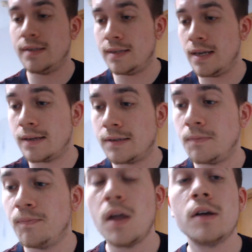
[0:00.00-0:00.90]

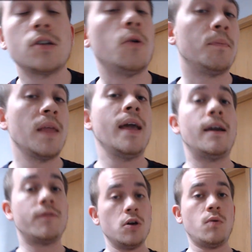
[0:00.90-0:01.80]
So
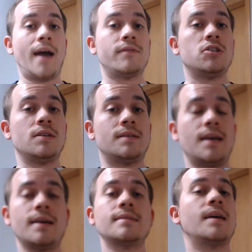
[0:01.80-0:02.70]
if you have a
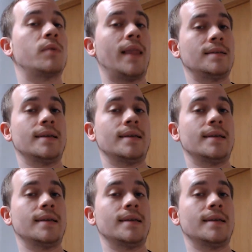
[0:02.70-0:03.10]
G6 and would like to